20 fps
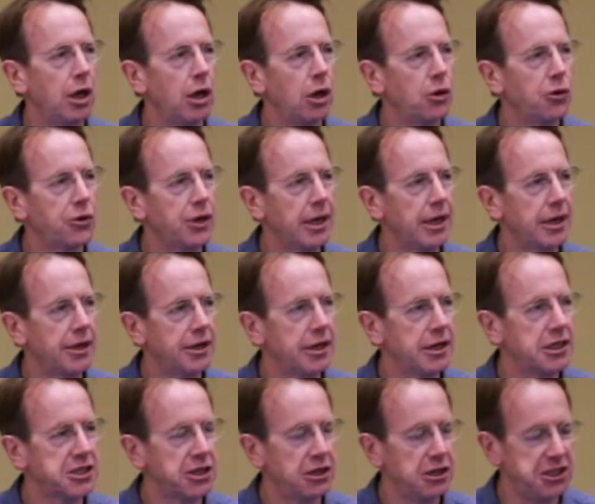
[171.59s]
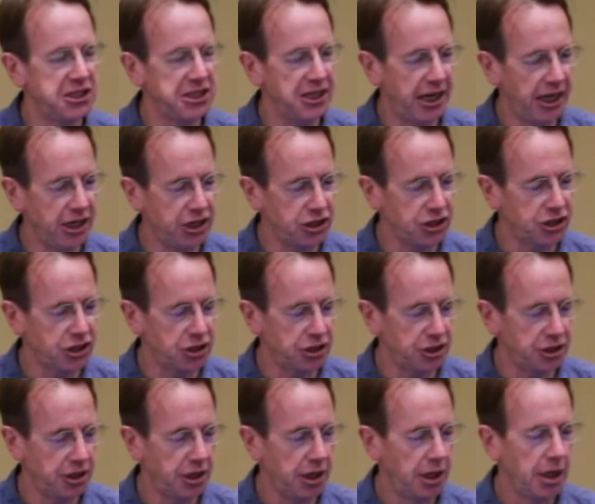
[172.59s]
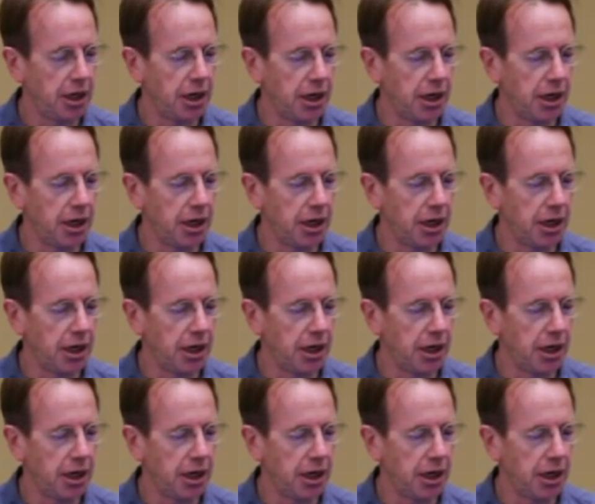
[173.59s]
looking at the association